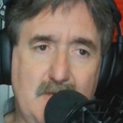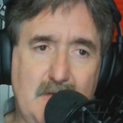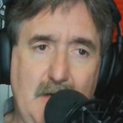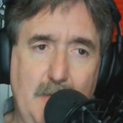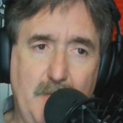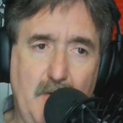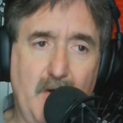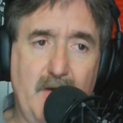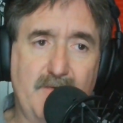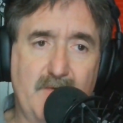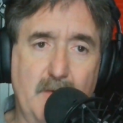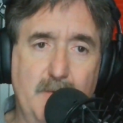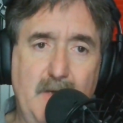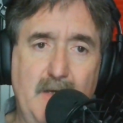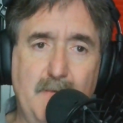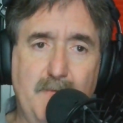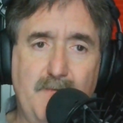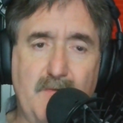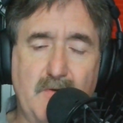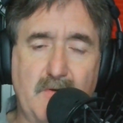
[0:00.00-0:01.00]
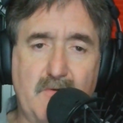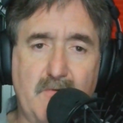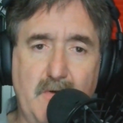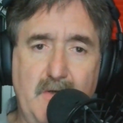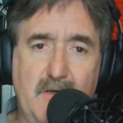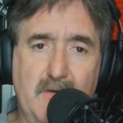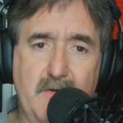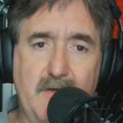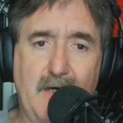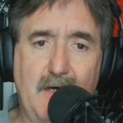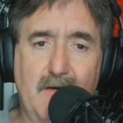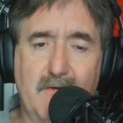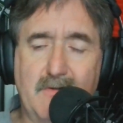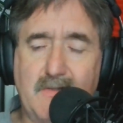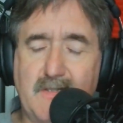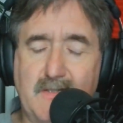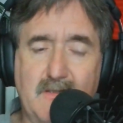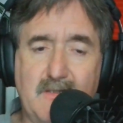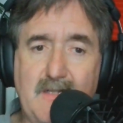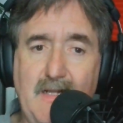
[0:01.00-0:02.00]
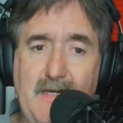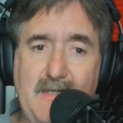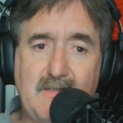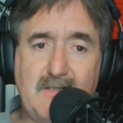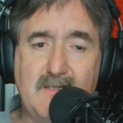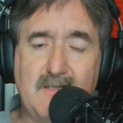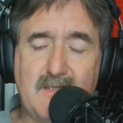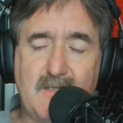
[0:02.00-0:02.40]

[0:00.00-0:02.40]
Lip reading: I bought it from him for $300 and it's lasted